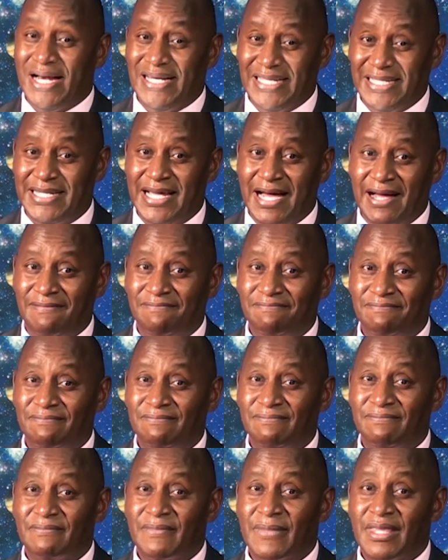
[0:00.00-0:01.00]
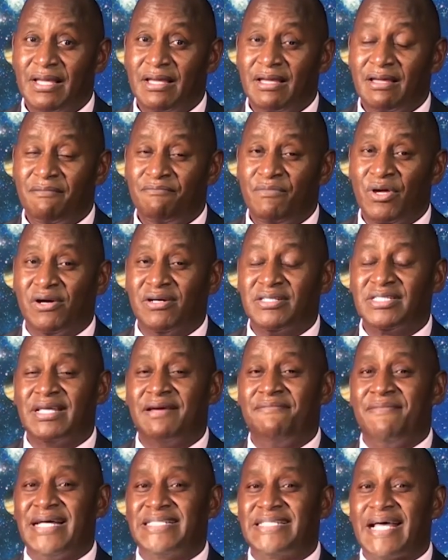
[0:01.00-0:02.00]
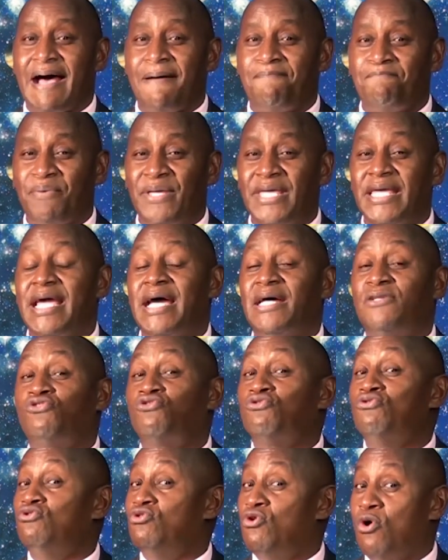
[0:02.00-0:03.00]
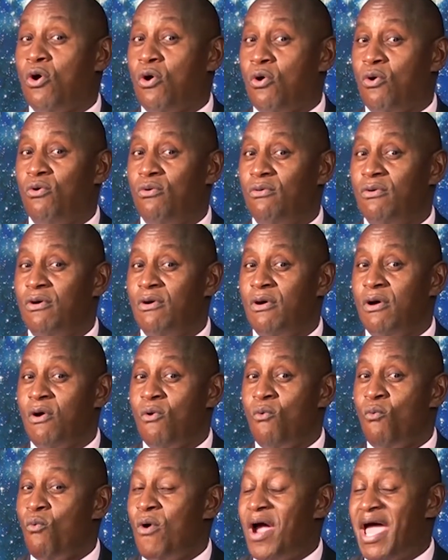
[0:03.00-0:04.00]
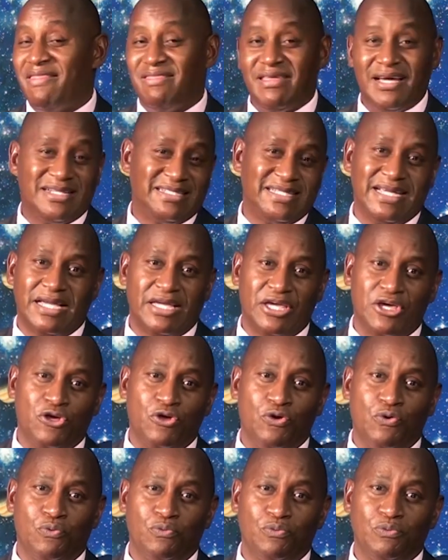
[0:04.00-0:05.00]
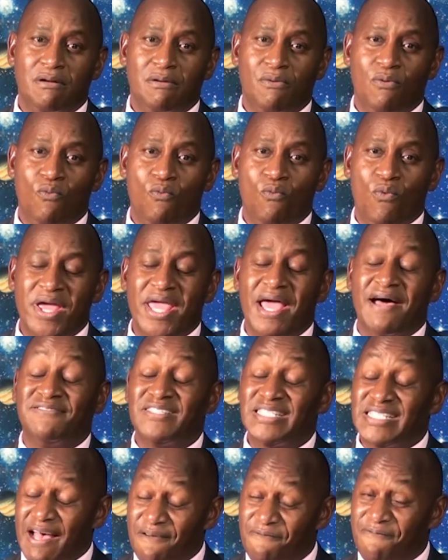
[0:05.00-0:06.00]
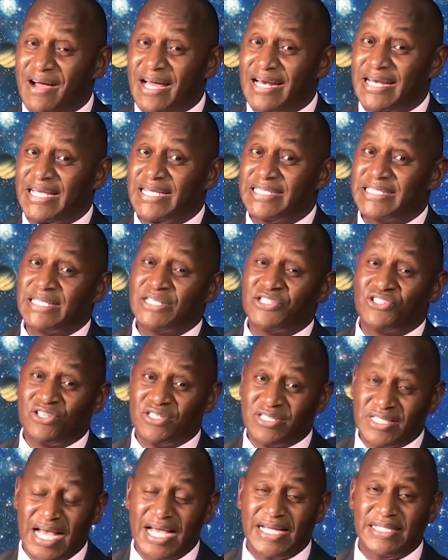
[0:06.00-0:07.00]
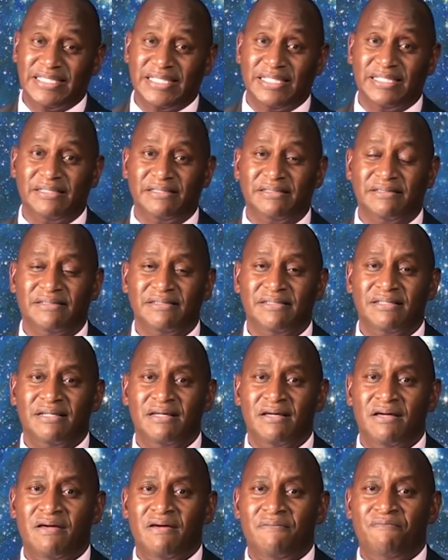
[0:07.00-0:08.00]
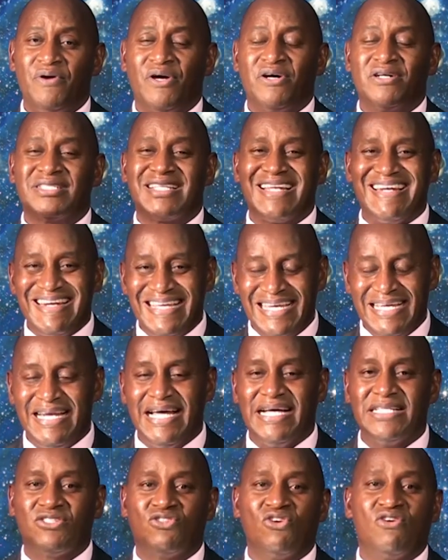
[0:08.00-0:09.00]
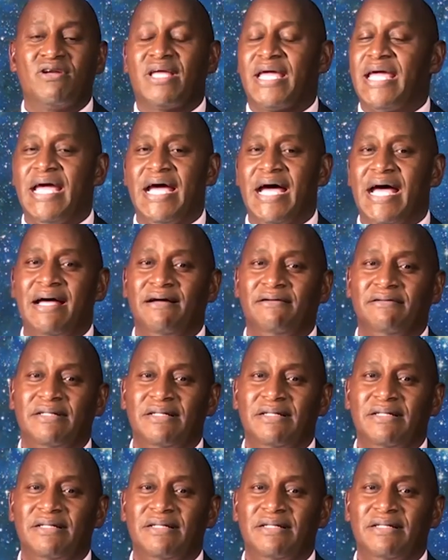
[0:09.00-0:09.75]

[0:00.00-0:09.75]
leader, because they must appear to know where they're taking you. We have suffered as a society because leaders don't care